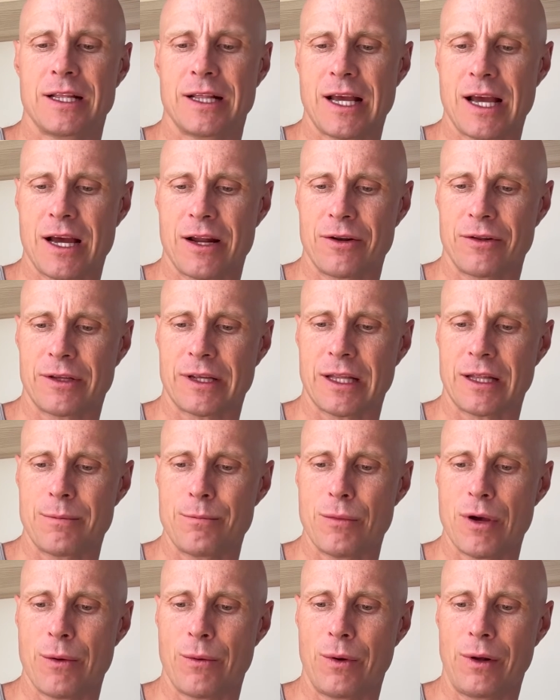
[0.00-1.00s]
they are not
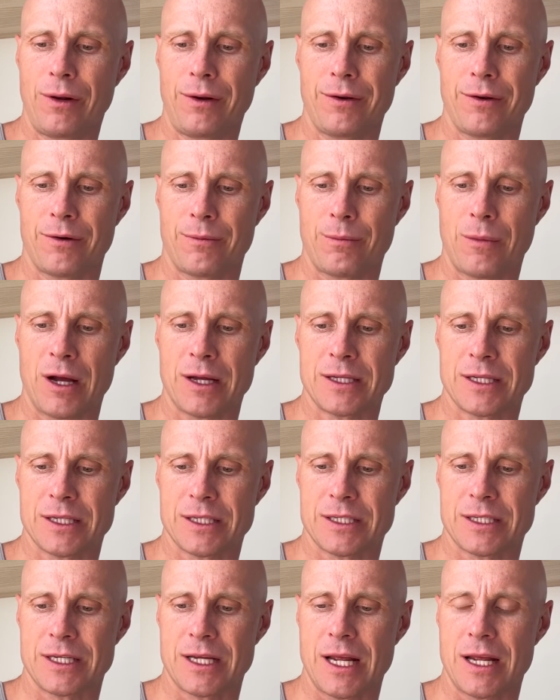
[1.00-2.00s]
getting bewildered by such
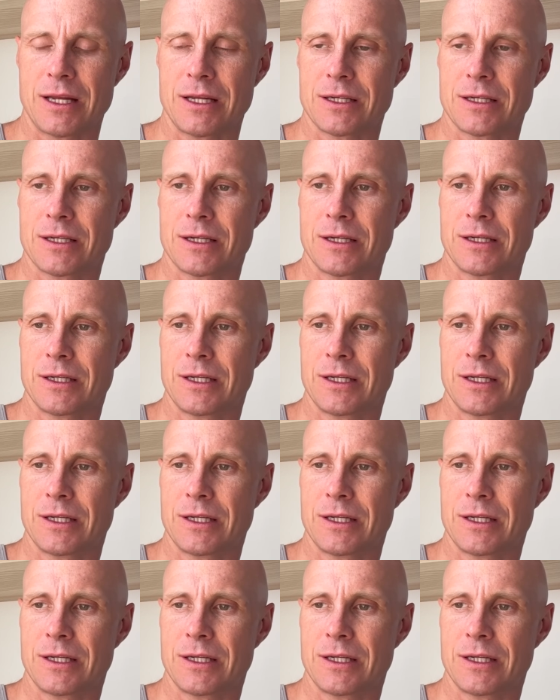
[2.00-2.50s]
things.